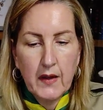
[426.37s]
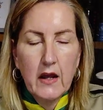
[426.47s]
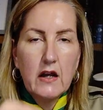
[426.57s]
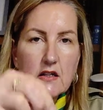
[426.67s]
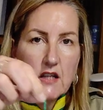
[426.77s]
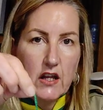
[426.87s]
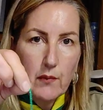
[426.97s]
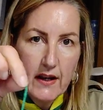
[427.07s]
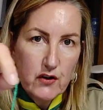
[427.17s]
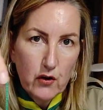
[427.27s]
So
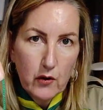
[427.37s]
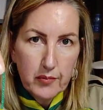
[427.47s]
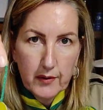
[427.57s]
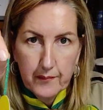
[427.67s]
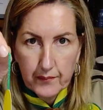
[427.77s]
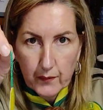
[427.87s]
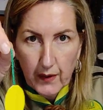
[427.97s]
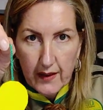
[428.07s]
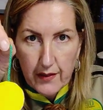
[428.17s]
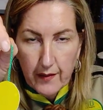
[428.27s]
you end up
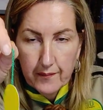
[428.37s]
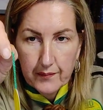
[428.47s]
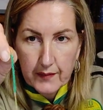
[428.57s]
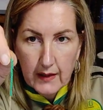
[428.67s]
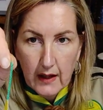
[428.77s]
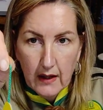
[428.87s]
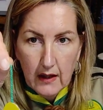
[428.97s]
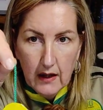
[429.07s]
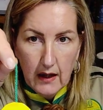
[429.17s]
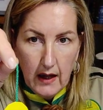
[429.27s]
with
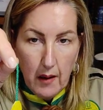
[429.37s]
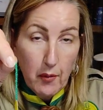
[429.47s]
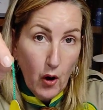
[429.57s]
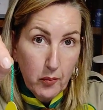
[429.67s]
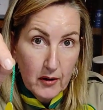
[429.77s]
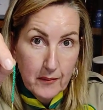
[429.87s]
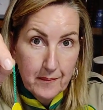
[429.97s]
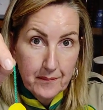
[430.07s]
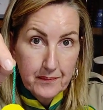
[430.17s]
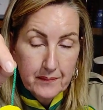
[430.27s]
a bauble.